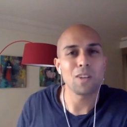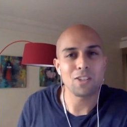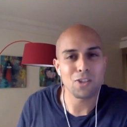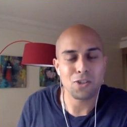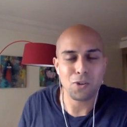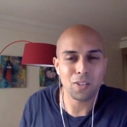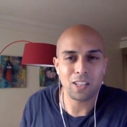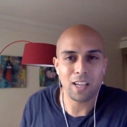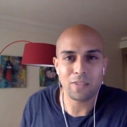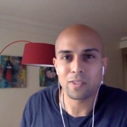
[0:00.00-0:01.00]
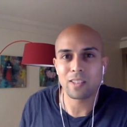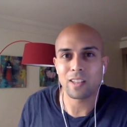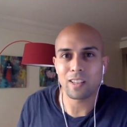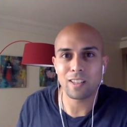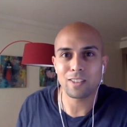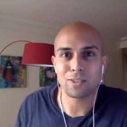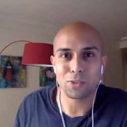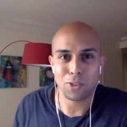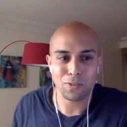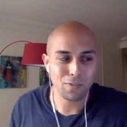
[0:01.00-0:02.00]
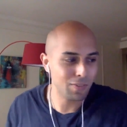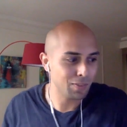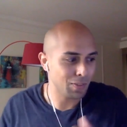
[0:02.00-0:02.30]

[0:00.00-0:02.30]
We want to just show our lives, uh, sort of